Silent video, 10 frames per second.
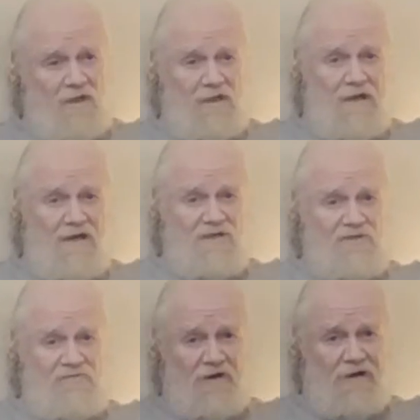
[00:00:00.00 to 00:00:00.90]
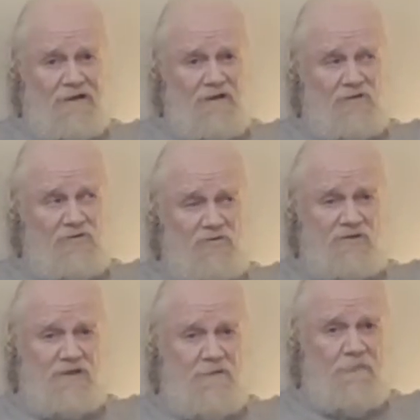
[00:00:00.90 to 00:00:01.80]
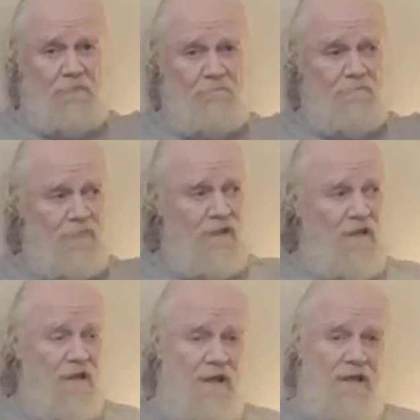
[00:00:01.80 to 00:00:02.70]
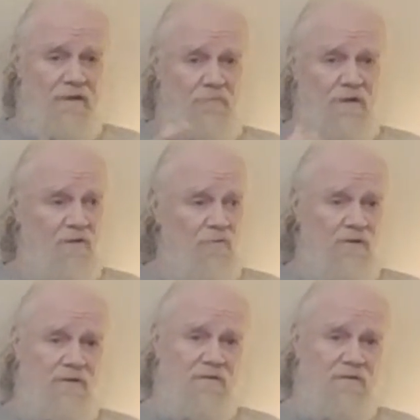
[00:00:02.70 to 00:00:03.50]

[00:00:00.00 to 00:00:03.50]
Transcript: last Friday or Thursday, and I'm like, what are you